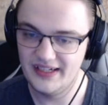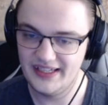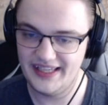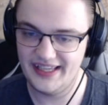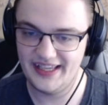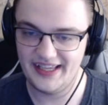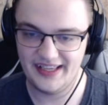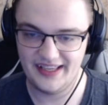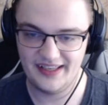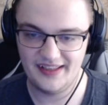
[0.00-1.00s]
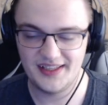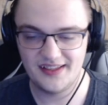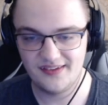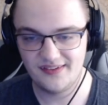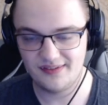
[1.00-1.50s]
He
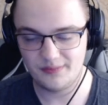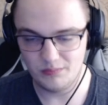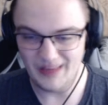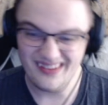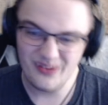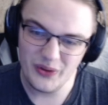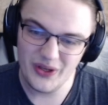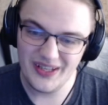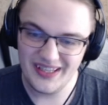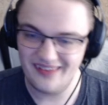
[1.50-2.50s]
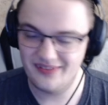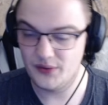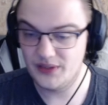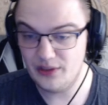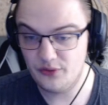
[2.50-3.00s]
is not so good. He's the
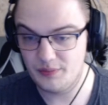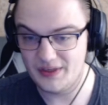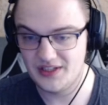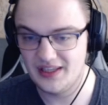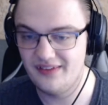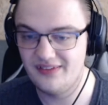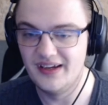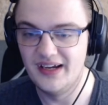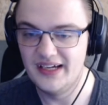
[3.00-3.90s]
artillery specialist.